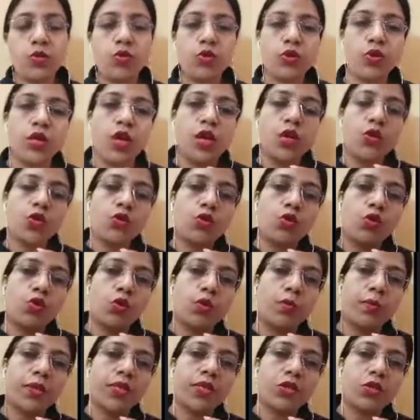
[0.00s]
So Mr.
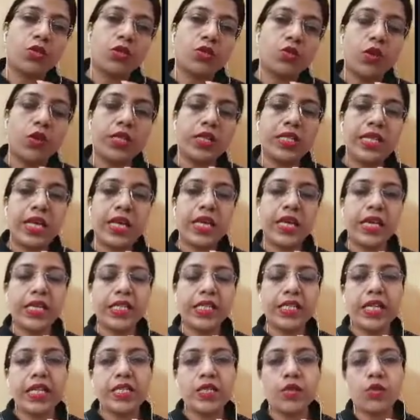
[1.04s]
Sohan Singh, he tells the
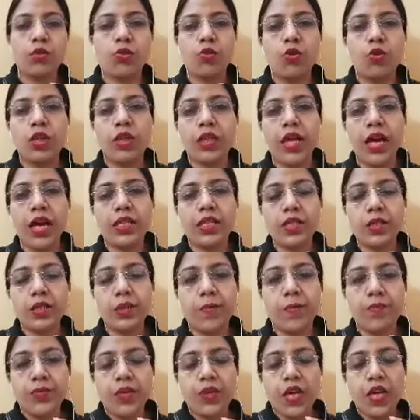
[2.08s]
court that
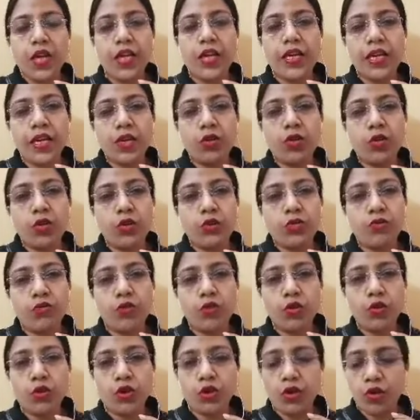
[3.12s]
he cannot afford a
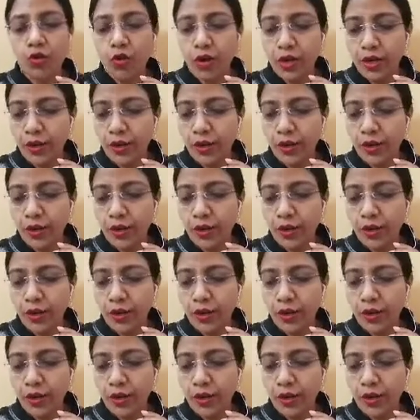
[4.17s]
lawyer,